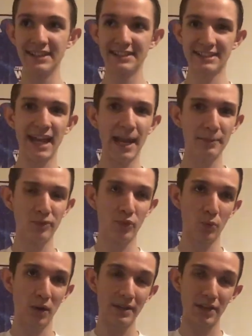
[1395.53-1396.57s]
Sam's the
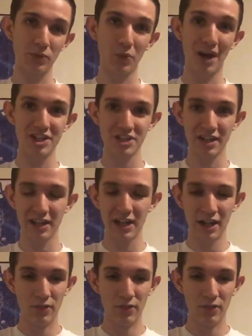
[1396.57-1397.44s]
one that's watching